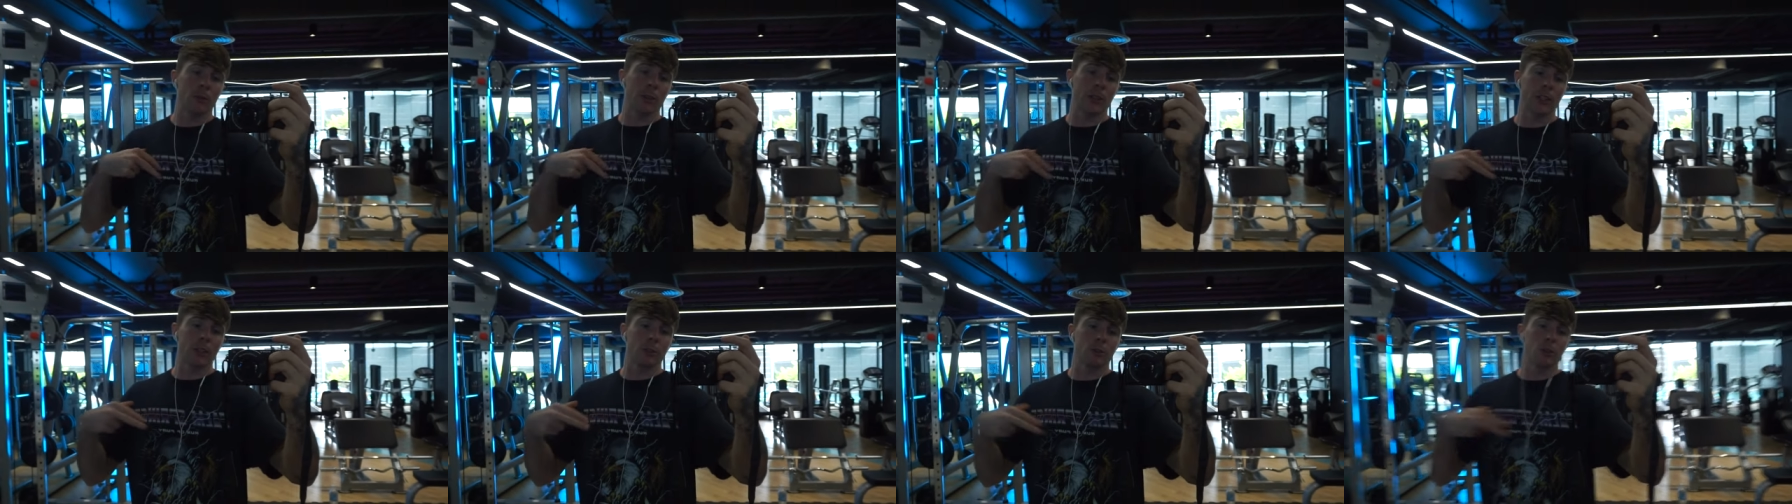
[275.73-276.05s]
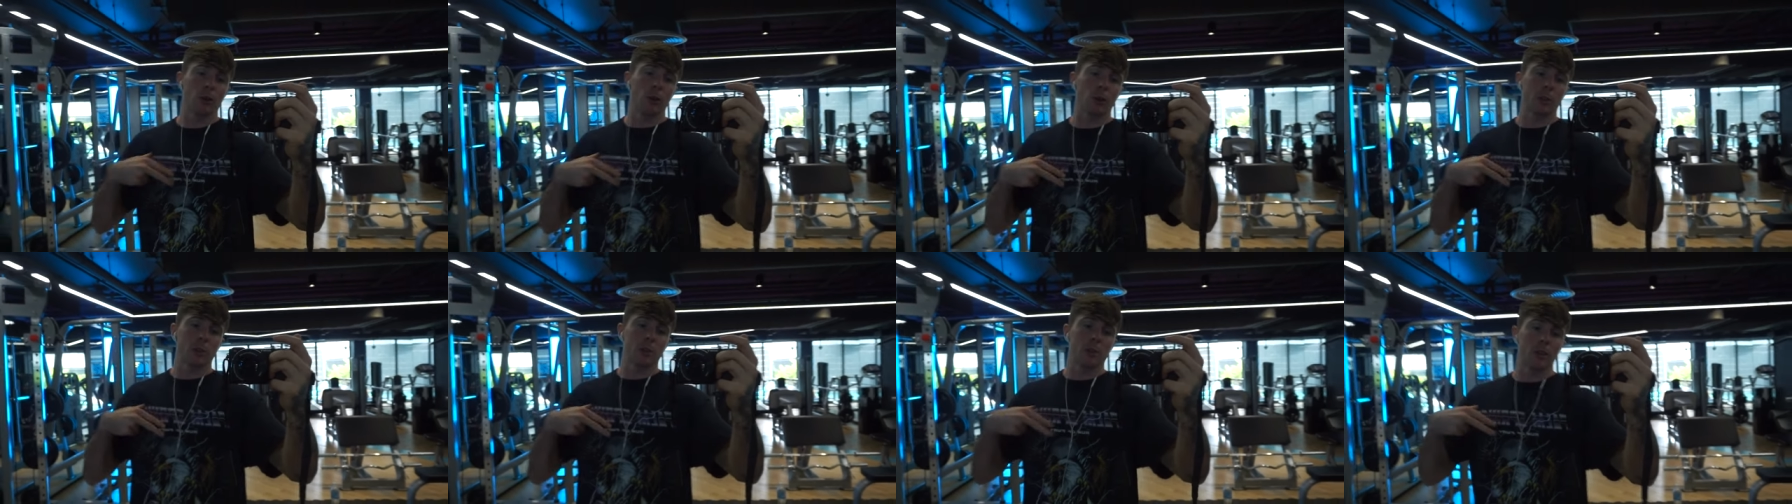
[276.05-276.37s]

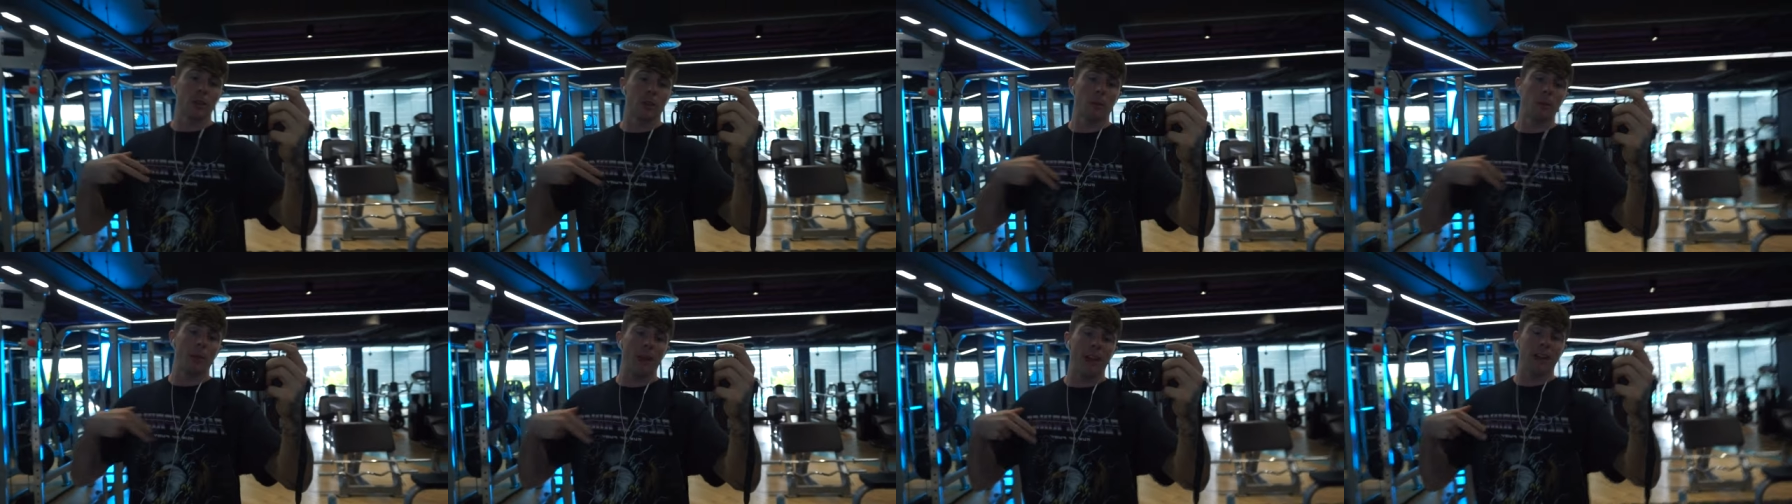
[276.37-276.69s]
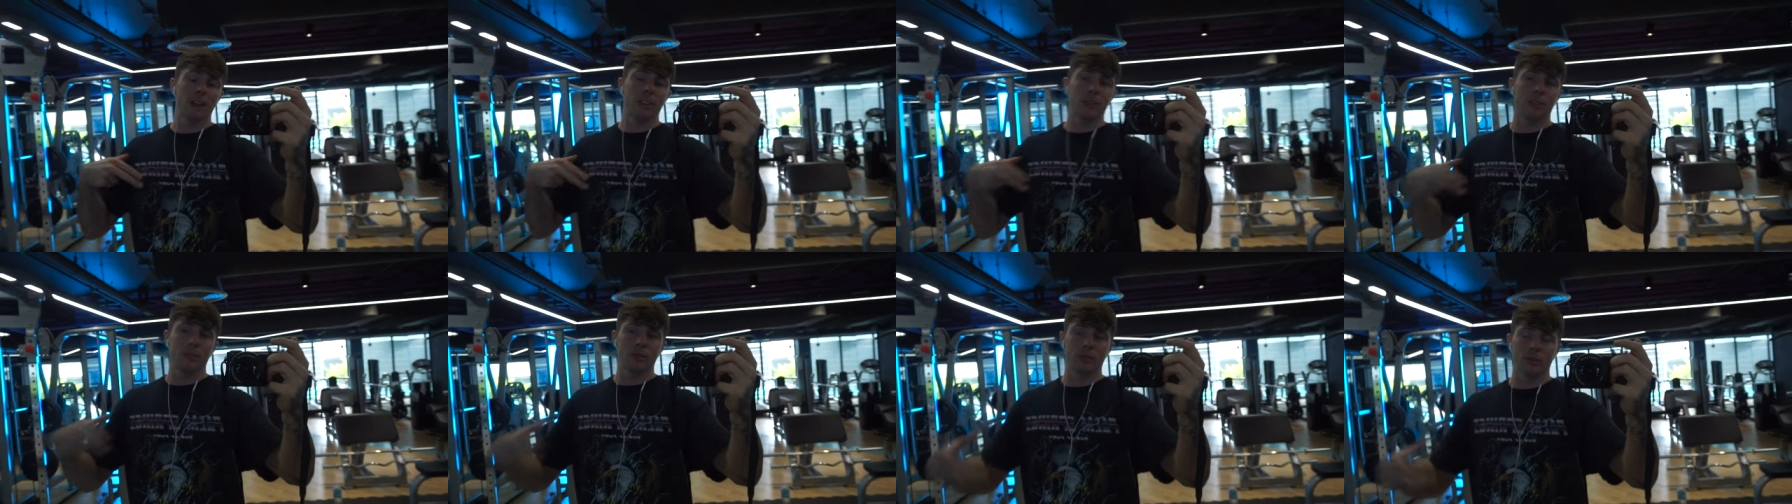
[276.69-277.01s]
pre-exhaust the
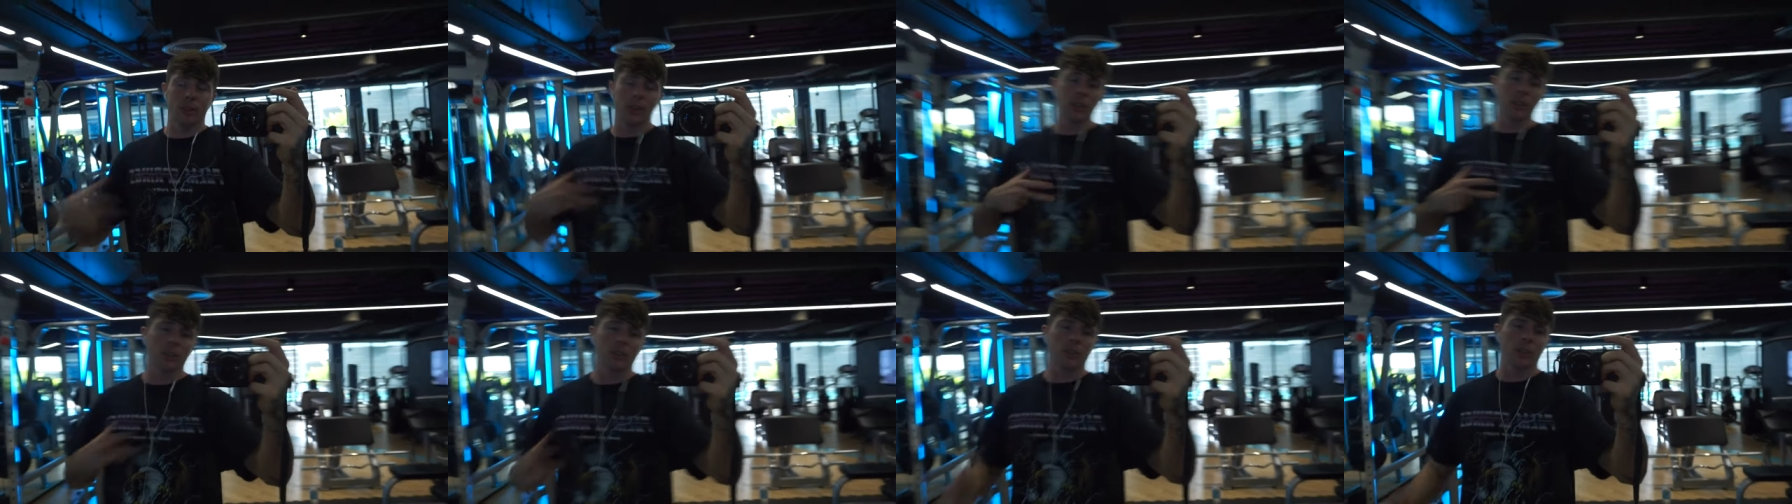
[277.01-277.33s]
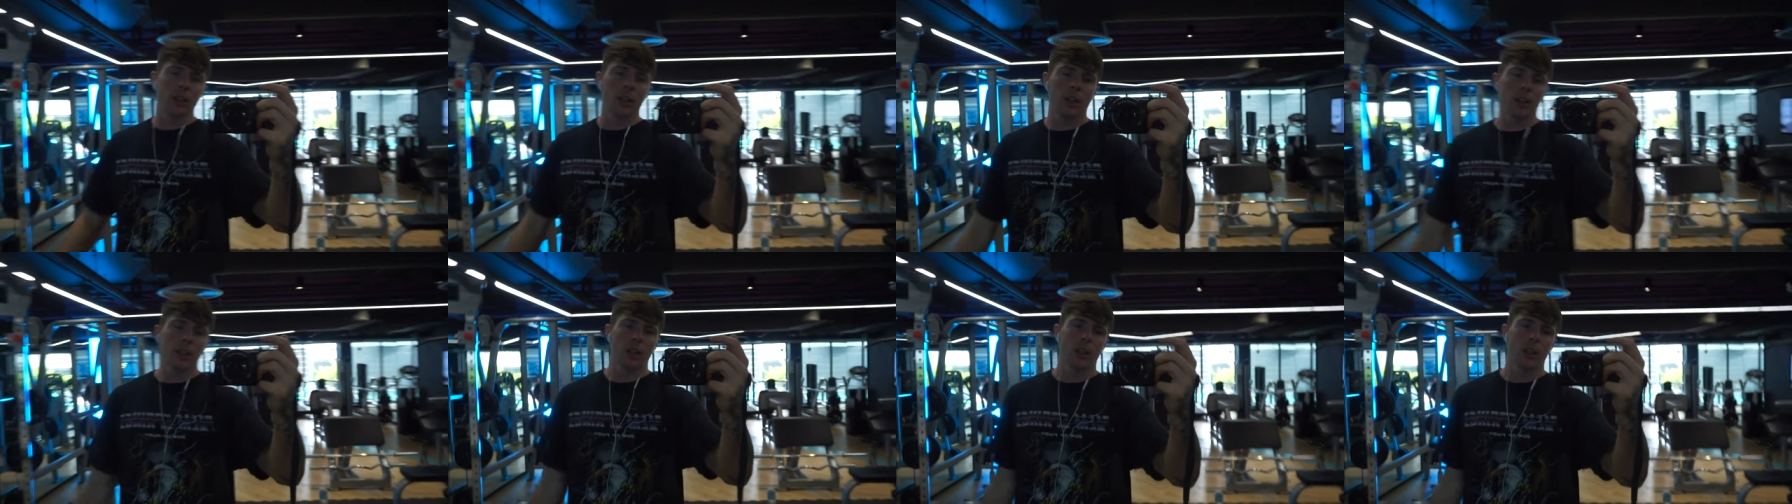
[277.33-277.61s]
pecs first